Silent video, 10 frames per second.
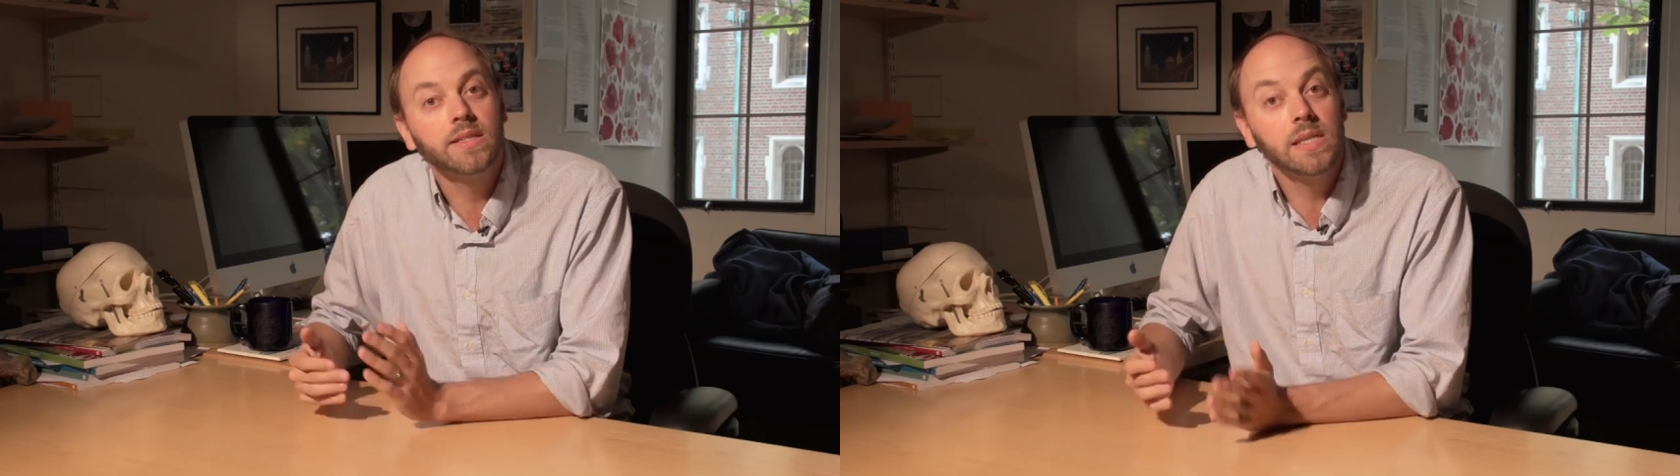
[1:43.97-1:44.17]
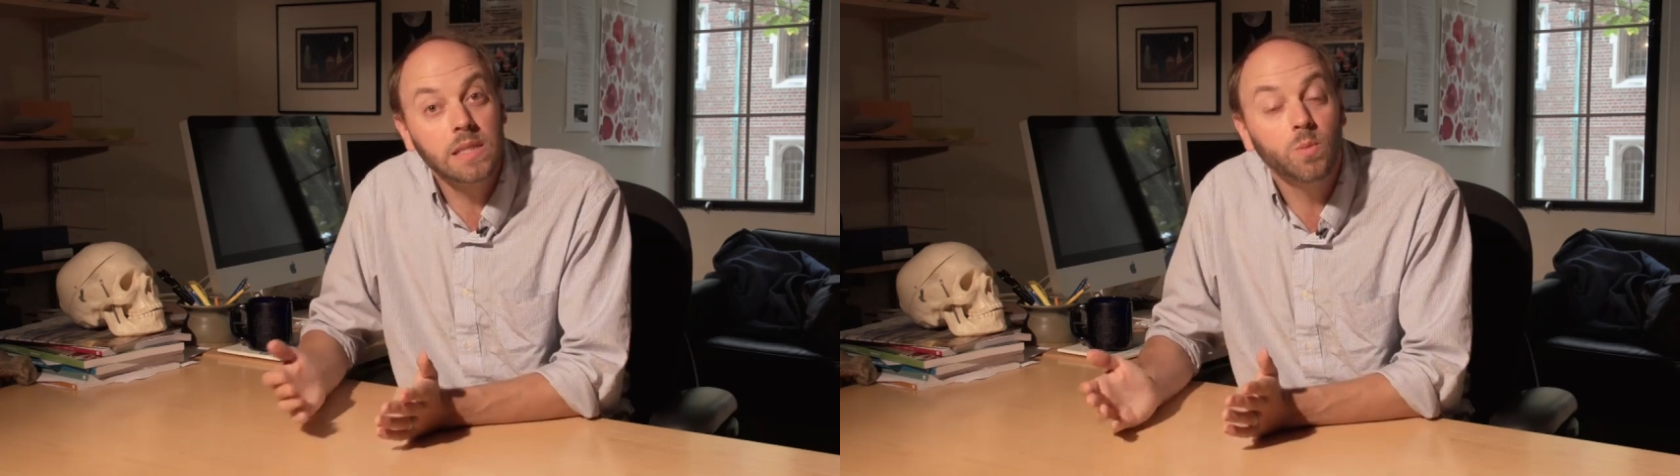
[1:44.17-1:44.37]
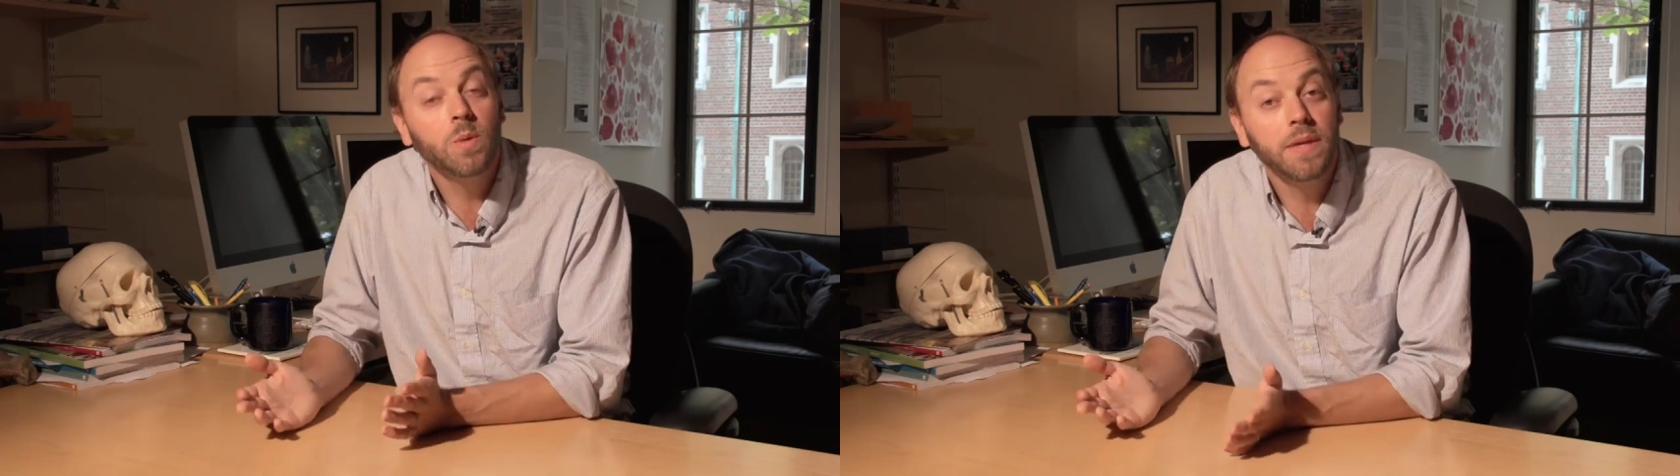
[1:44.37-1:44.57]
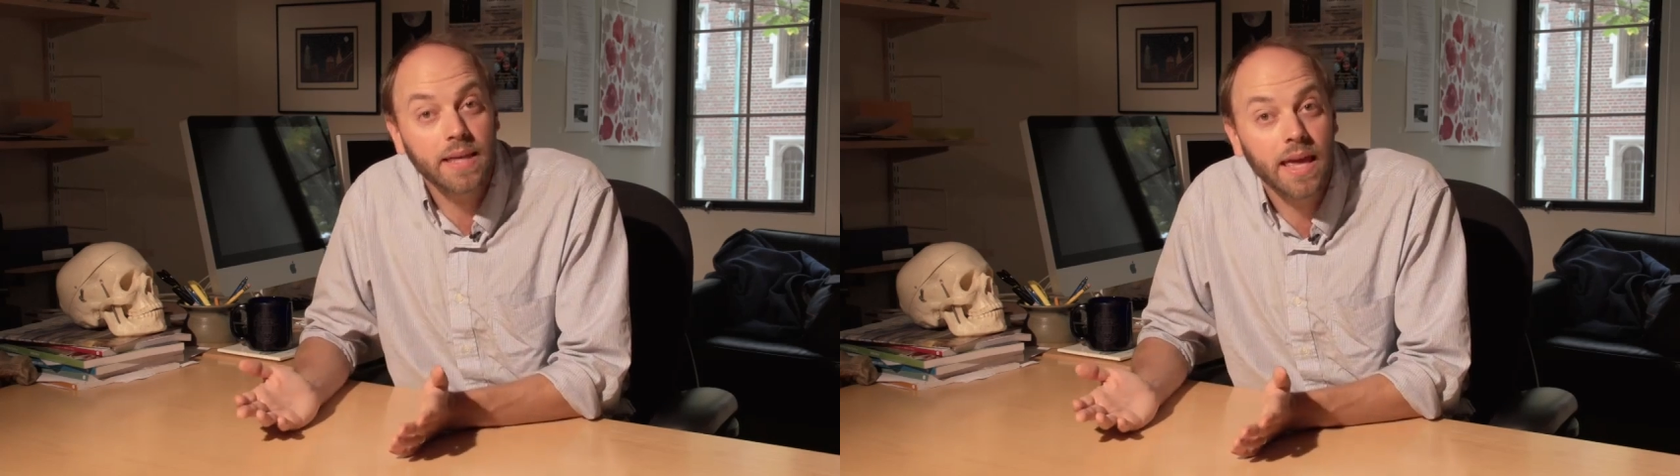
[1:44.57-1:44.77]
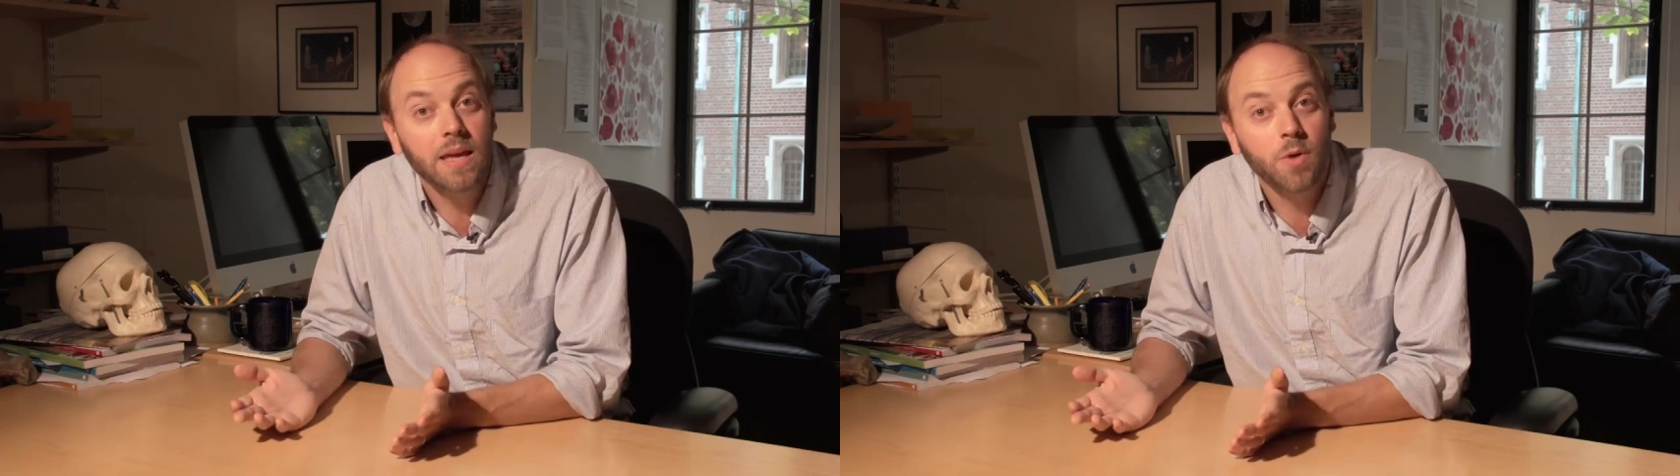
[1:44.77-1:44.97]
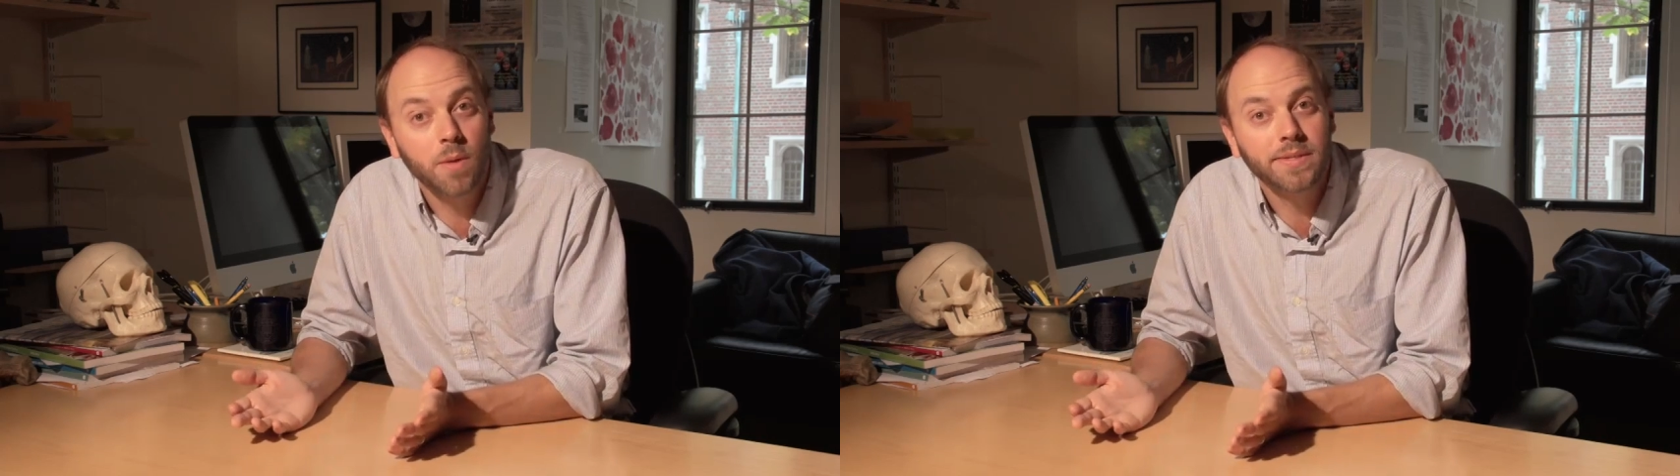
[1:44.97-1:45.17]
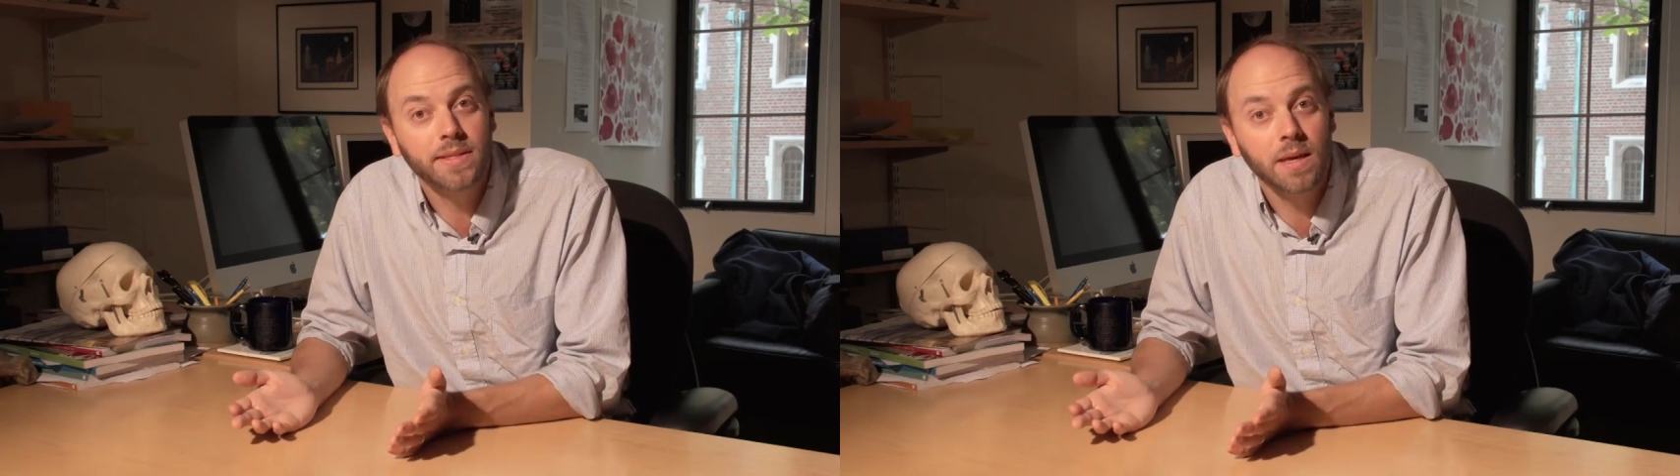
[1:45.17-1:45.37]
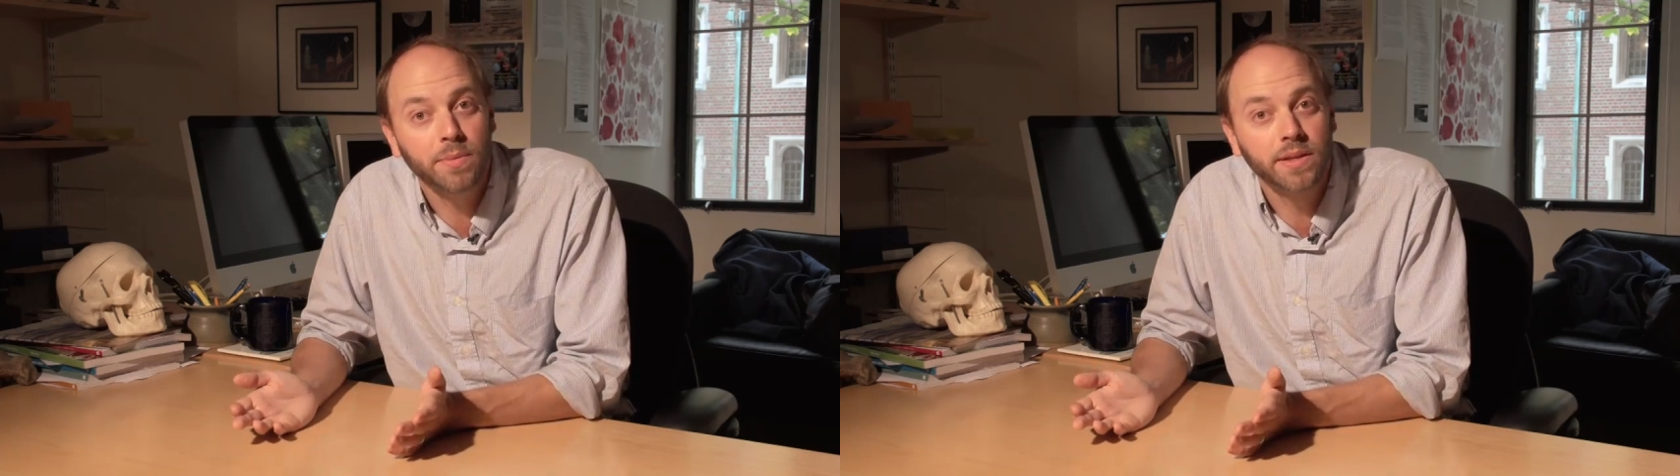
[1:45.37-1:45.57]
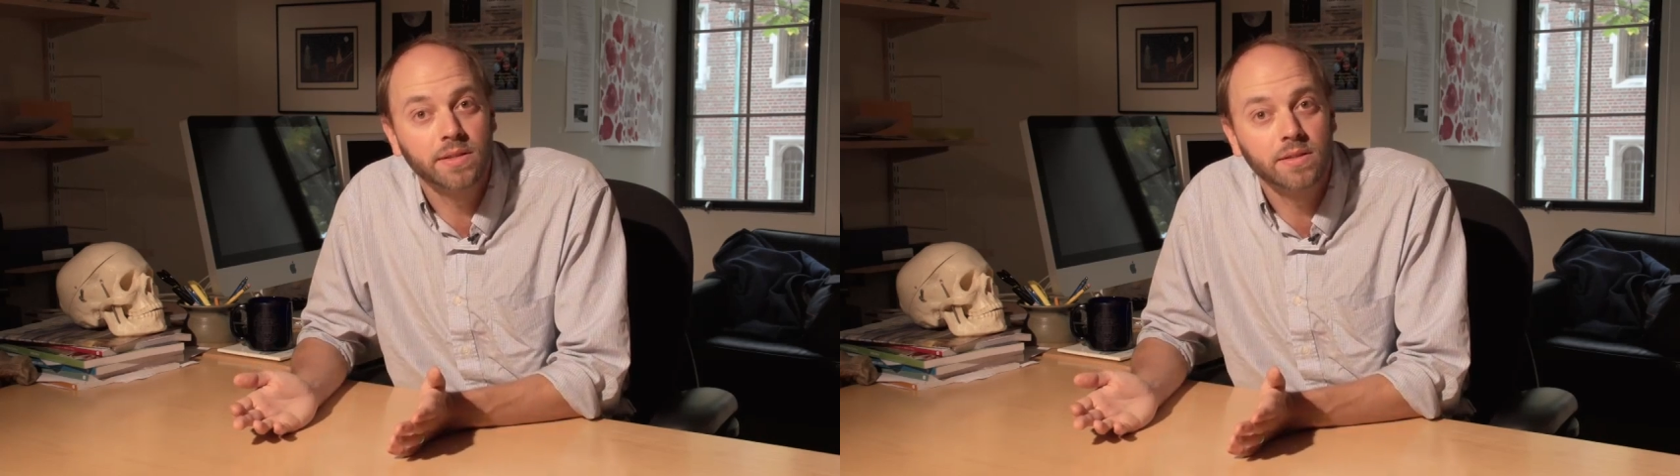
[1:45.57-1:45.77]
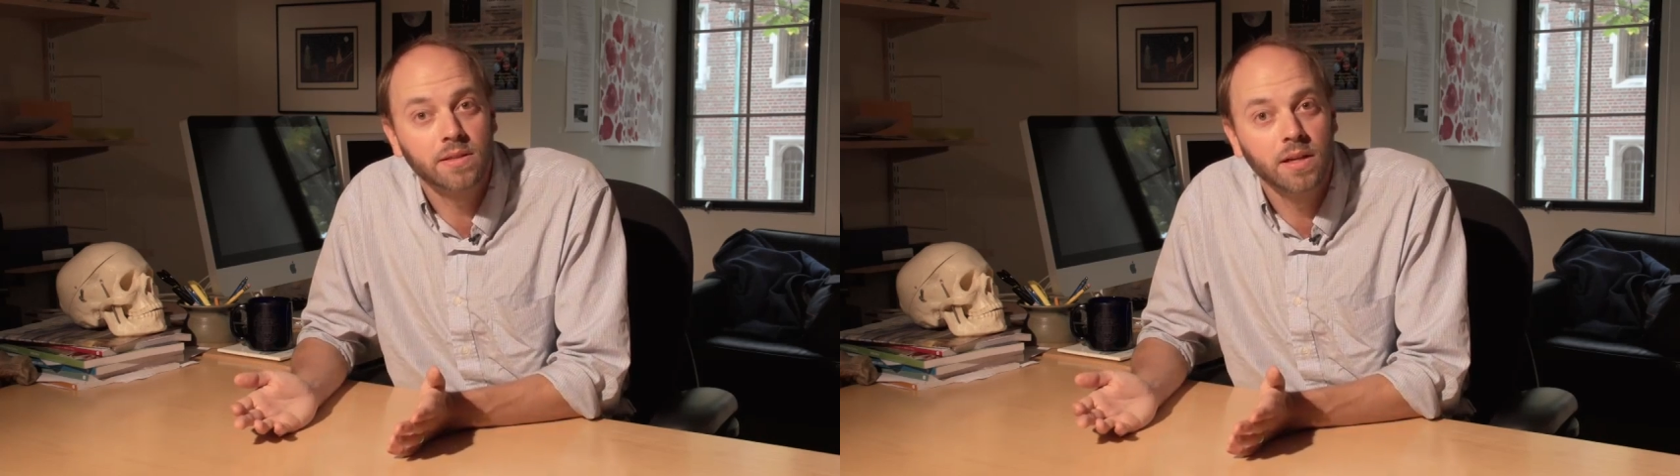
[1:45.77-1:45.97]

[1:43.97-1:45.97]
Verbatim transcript: since we became Homo sapiens.